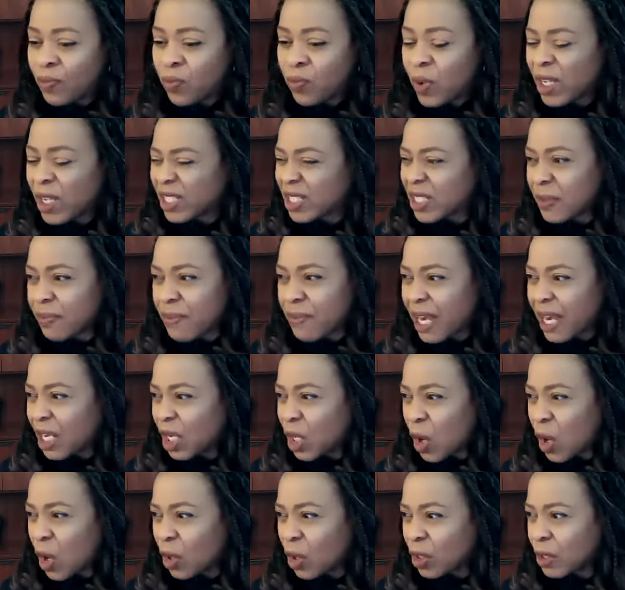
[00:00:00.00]
what
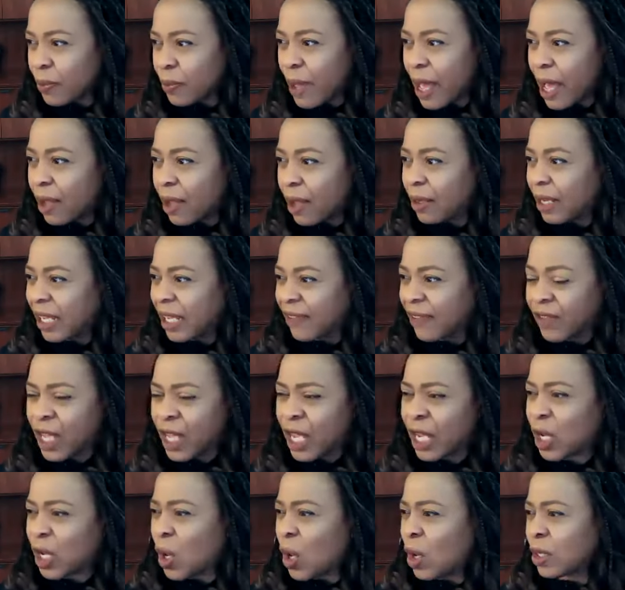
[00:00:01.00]
somebody called about. Like
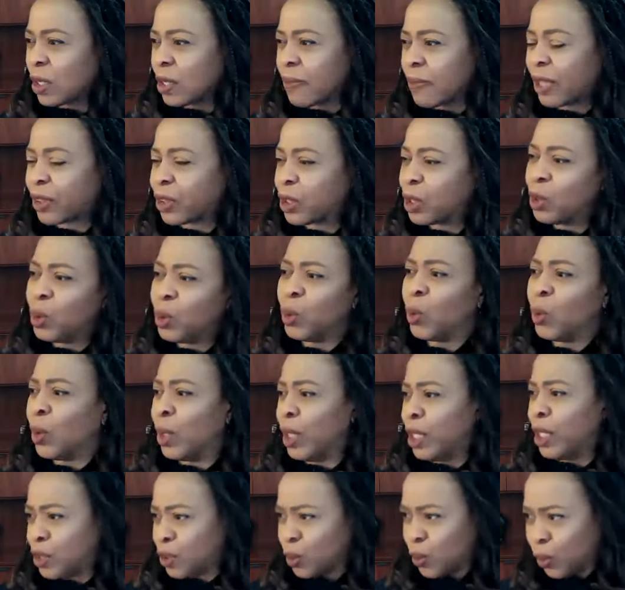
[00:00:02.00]
if they called about the
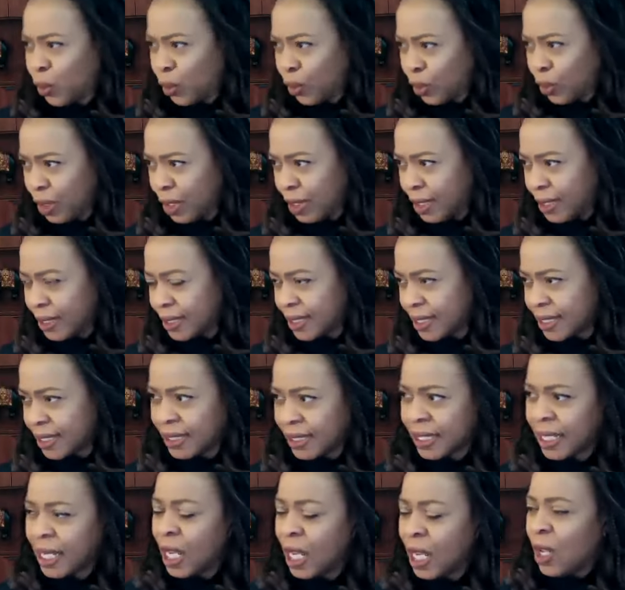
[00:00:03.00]
noise
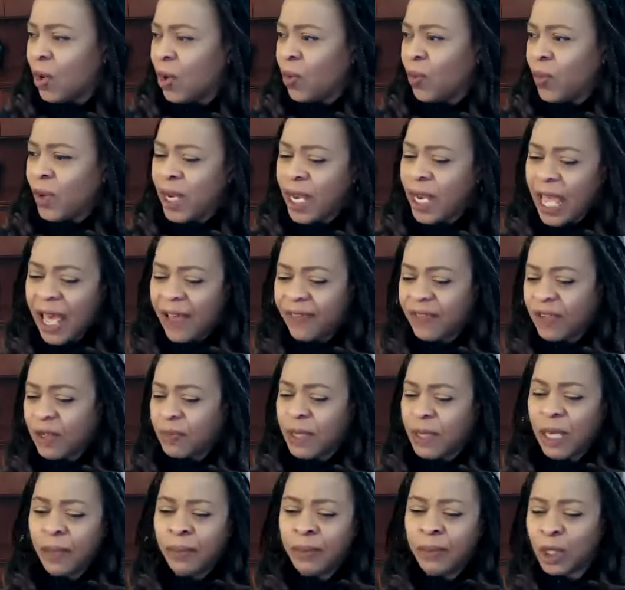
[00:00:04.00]
ordinance, and we'd
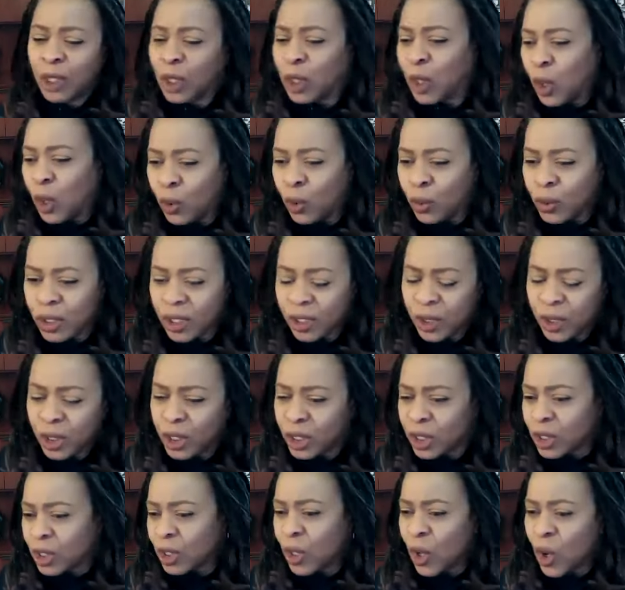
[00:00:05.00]
have to be able to go to
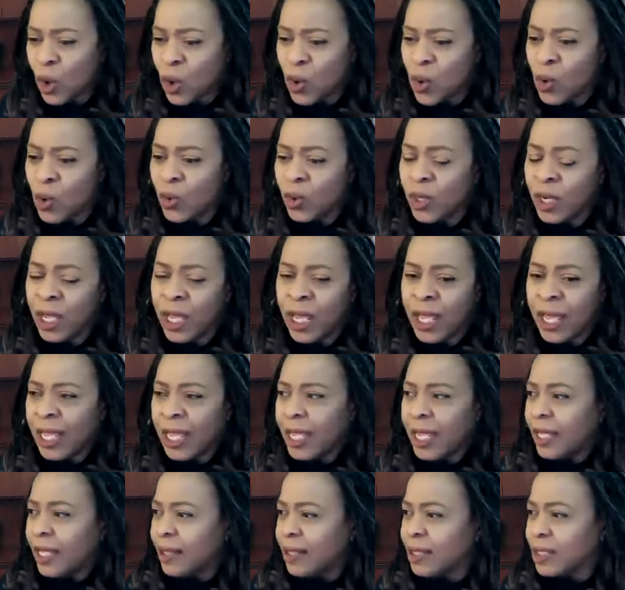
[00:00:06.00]
this code
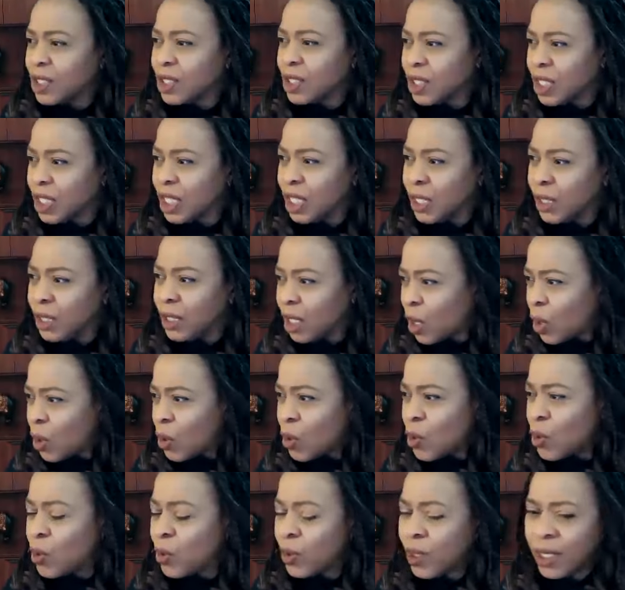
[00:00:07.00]
in the city
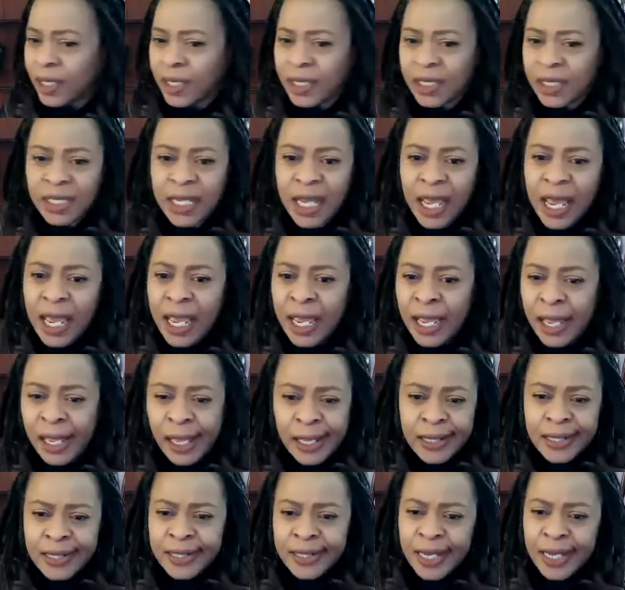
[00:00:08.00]
code and
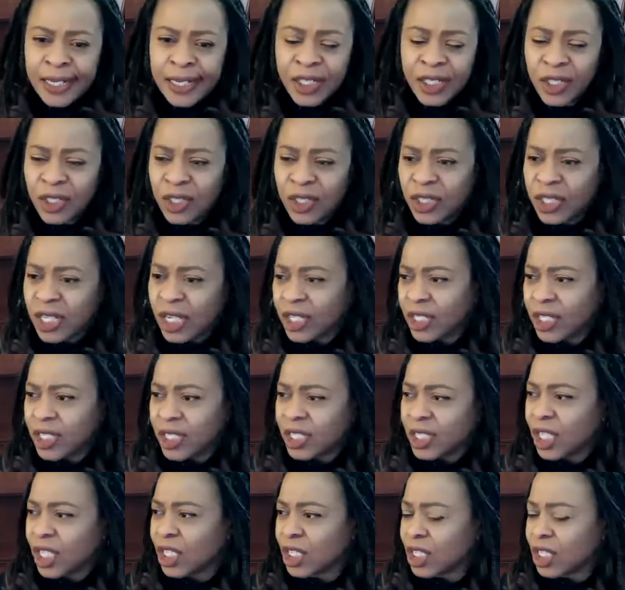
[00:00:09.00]
say, section
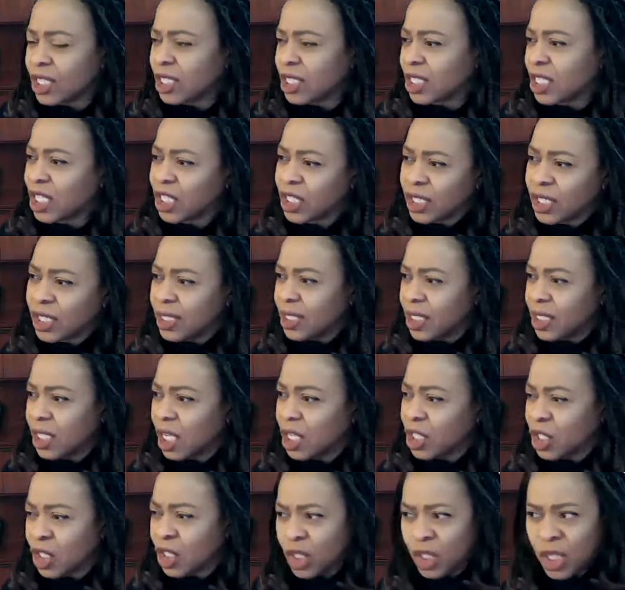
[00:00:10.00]
such and such and such and
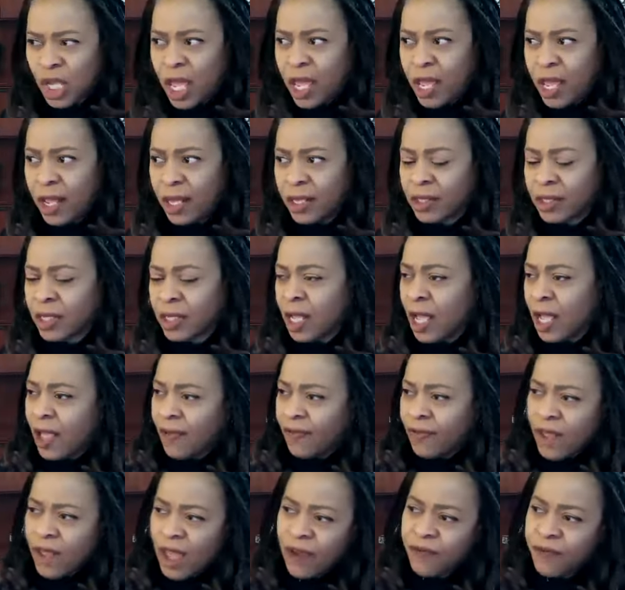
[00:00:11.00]
such says
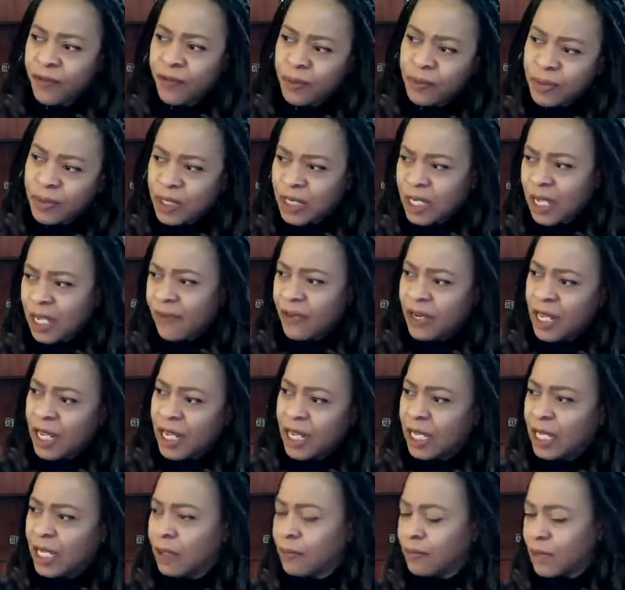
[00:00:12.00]
that from 7
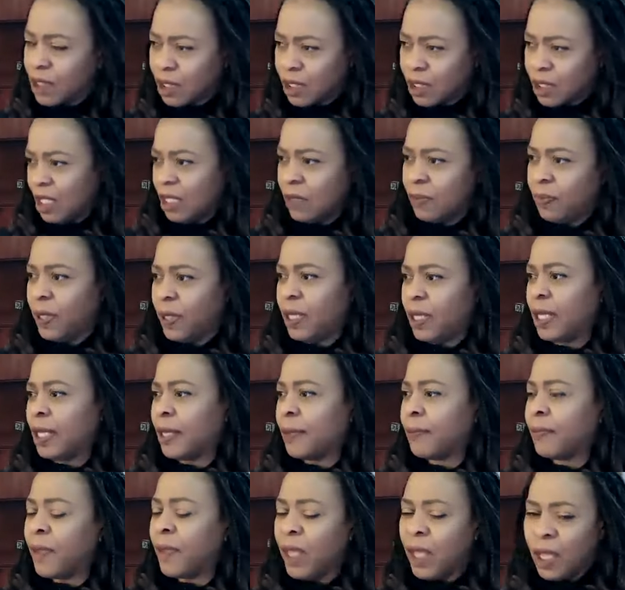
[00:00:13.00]
a.m. to 10
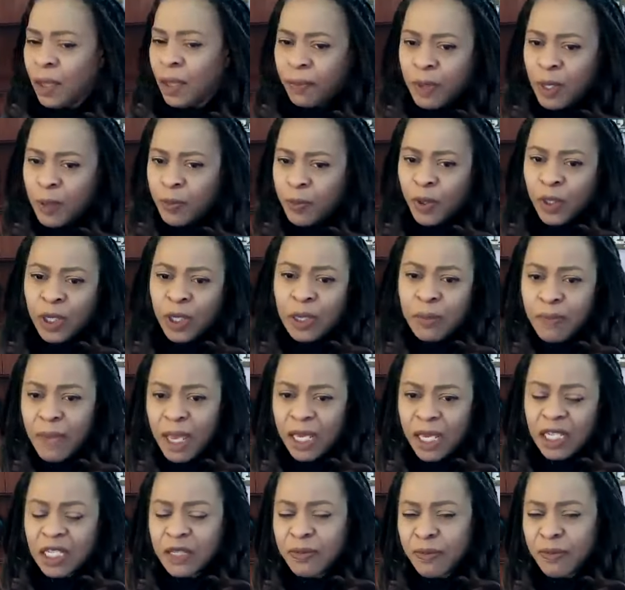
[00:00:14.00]
p.m., people can
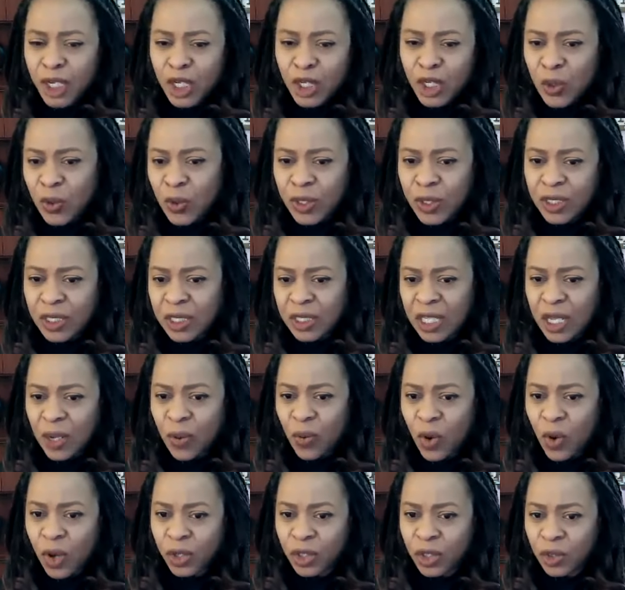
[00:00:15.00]
make as much noise as they
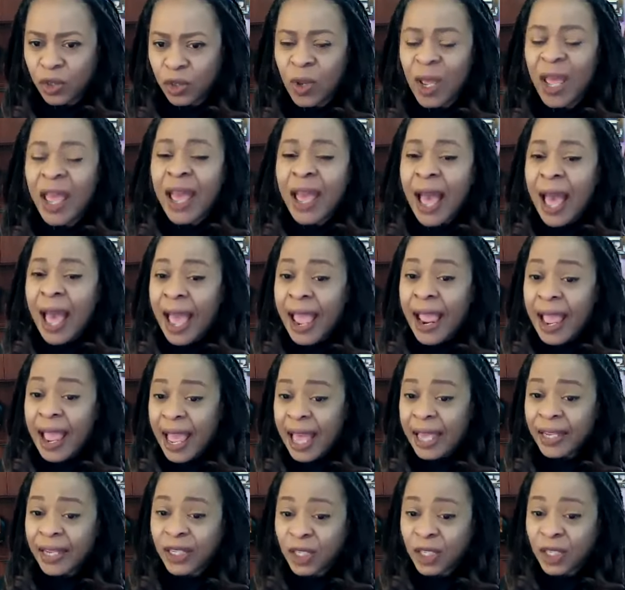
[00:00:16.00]
want to. I
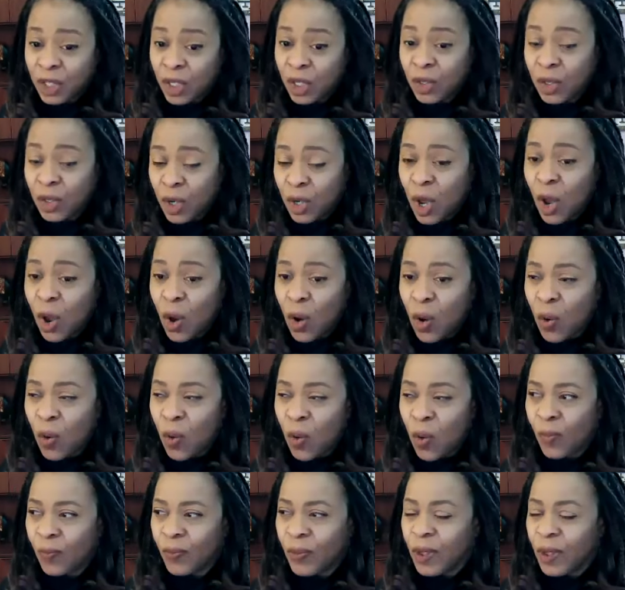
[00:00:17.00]
had to
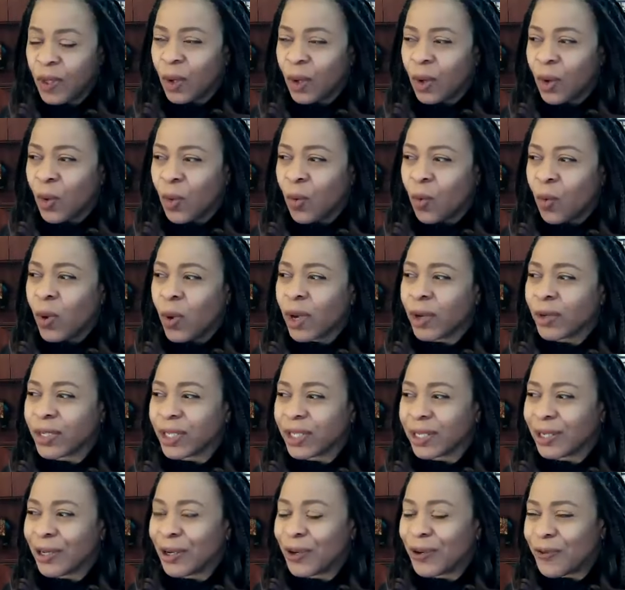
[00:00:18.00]
know where to
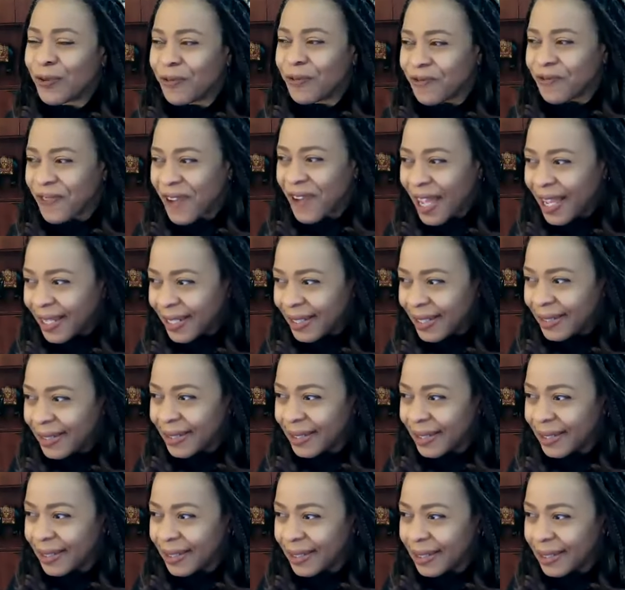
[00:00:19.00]
go find
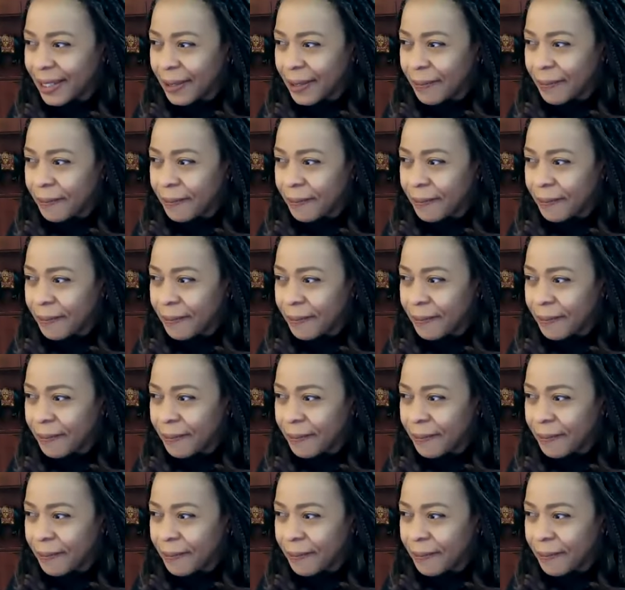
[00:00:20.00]
it,